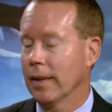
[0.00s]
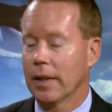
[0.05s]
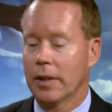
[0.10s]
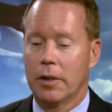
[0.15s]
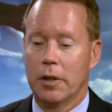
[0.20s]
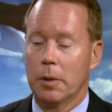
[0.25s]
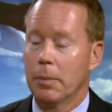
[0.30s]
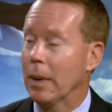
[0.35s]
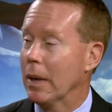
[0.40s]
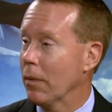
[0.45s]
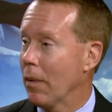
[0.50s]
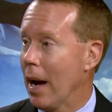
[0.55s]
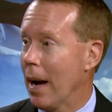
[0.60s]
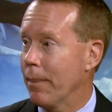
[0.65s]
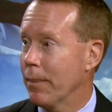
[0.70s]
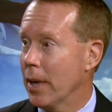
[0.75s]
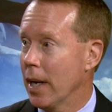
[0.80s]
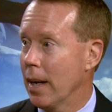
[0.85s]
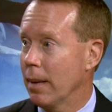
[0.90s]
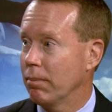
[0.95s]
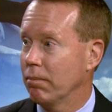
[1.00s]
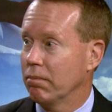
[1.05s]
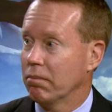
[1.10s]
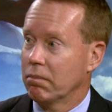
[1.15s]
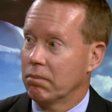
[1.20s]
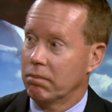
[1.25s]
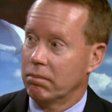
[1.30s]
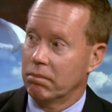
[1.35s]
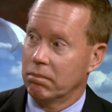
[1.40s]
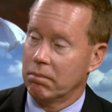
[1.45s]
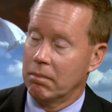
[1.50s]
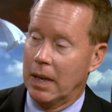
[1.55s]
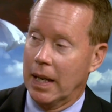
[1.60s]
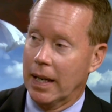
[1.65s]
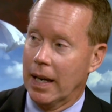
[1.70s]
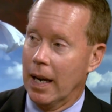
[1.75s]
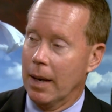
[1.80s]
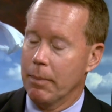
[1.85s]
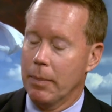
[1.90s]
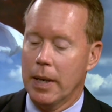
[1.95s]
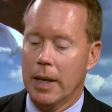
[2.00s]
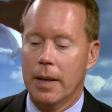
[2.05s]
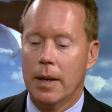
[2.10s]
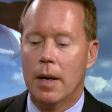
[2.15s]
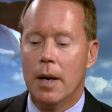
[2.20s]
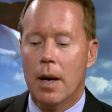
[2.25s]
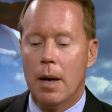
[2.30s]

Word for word: It could be wrapped up, might not be.